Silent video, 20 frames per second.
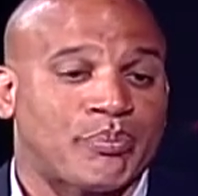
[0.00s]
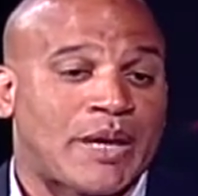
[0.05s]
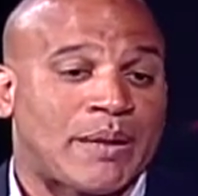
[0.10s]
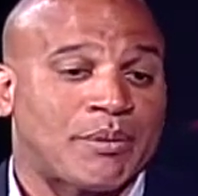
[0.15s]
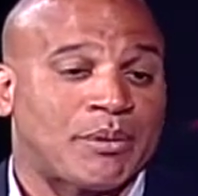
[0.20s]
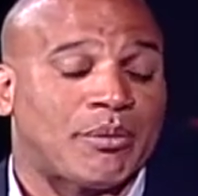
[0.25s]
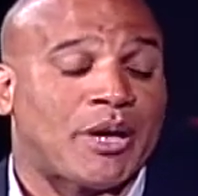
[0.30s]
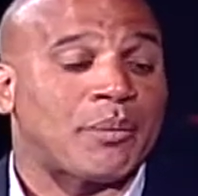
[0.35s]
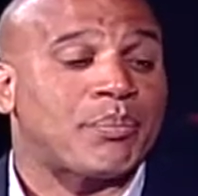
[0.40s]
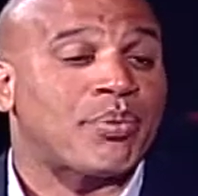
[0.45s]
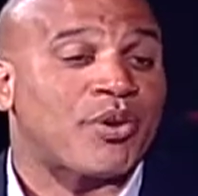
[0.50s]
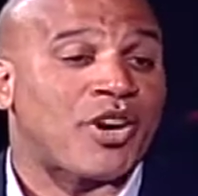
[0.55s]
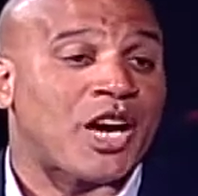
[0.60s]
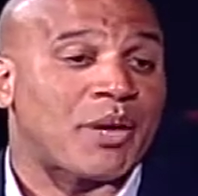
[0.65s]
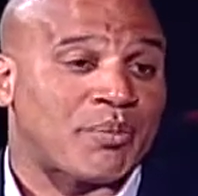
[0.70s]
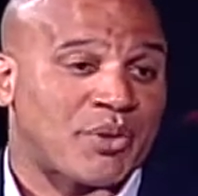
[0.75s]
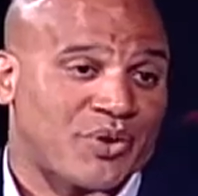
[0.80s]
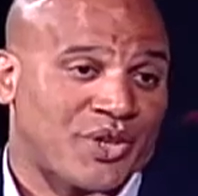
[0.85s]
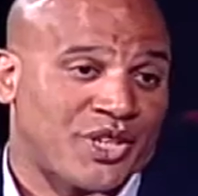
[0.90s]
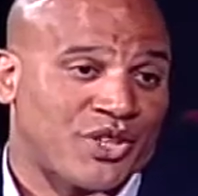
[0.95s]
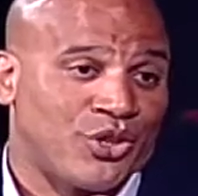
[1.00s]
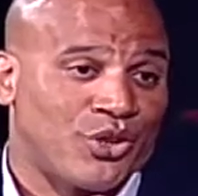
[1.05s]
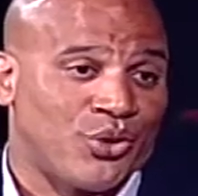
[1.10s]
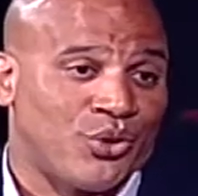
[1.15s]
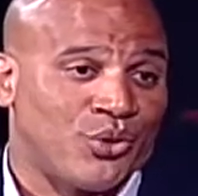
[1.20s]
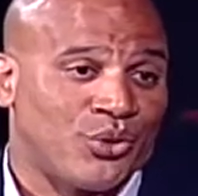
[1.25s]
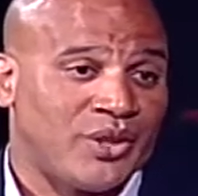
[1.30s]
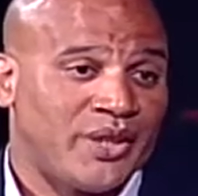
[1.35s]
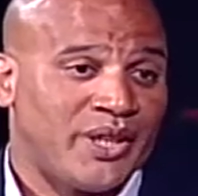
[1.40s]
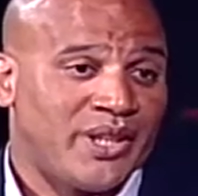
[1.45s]
probably my primary
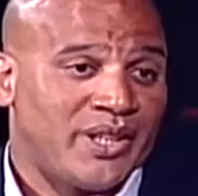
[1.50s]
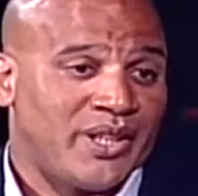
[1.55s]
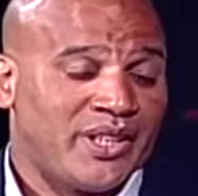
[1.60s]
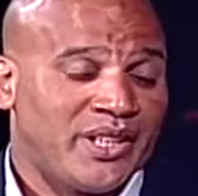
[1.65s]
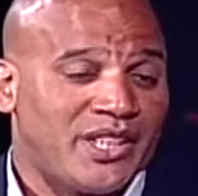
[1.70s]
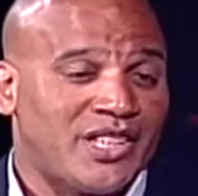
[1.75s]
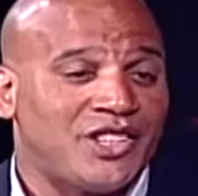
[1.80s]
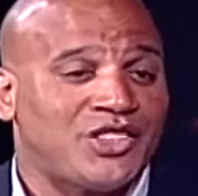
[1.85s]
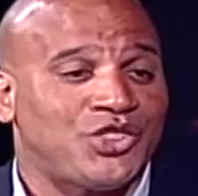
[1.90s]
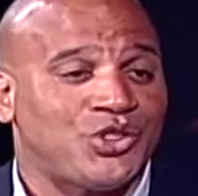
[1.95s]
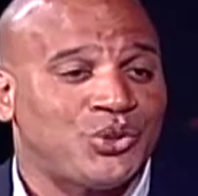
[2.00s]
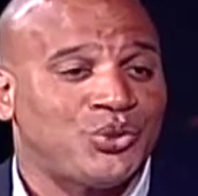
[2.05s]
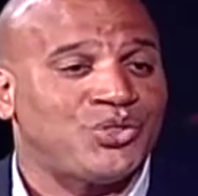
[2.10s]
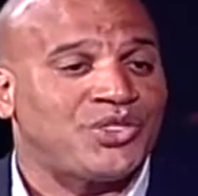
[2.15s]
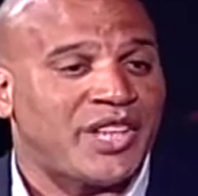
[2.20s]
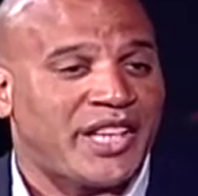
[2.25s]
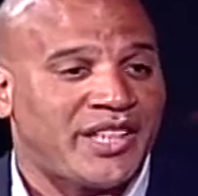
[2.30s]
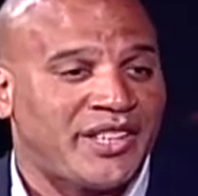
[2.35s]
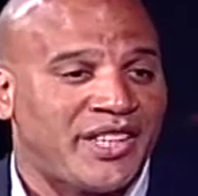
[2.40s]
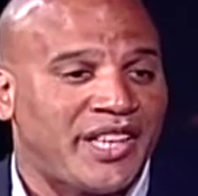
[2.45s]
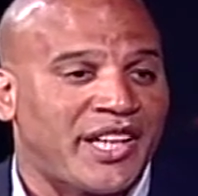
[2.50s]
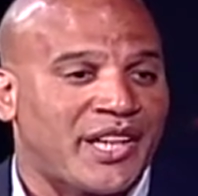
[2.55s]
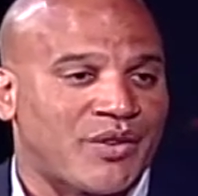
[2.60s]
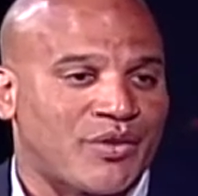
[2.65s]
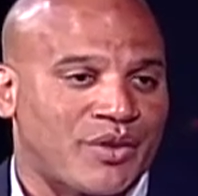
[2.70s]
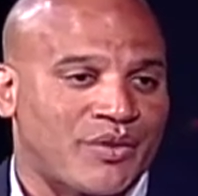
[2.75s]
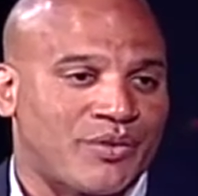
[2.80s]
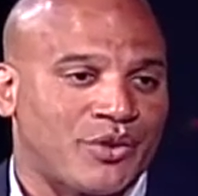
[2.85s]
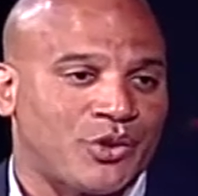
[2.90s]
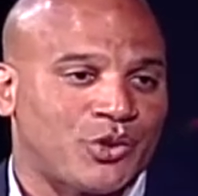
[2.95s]
goal is to take
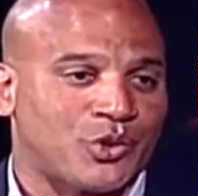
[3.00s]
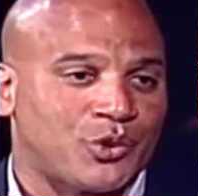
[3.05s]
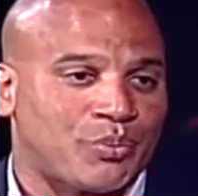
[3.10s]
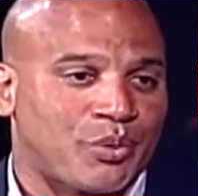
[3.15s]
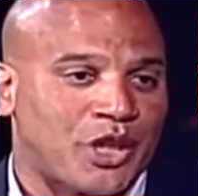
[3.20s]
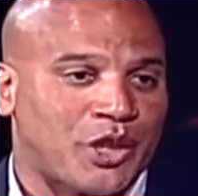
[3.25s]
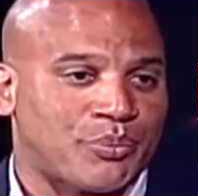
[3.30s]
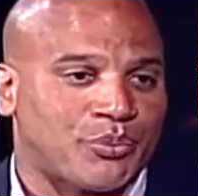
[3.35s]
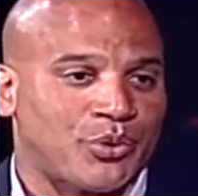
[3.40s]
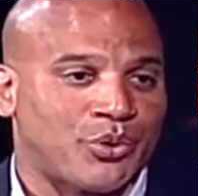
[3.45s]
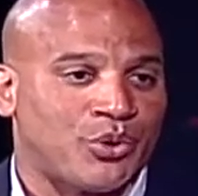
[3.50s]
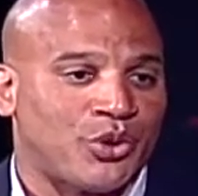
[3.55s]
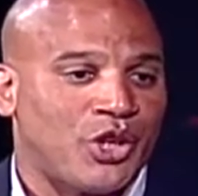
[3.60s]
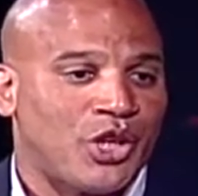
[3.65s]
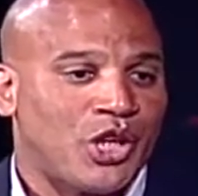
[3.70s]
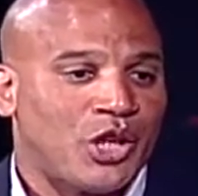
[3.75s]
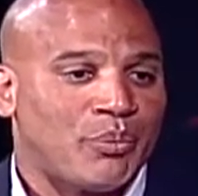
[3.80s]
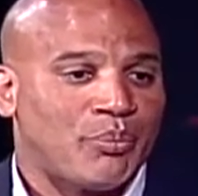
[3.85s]
care of those people,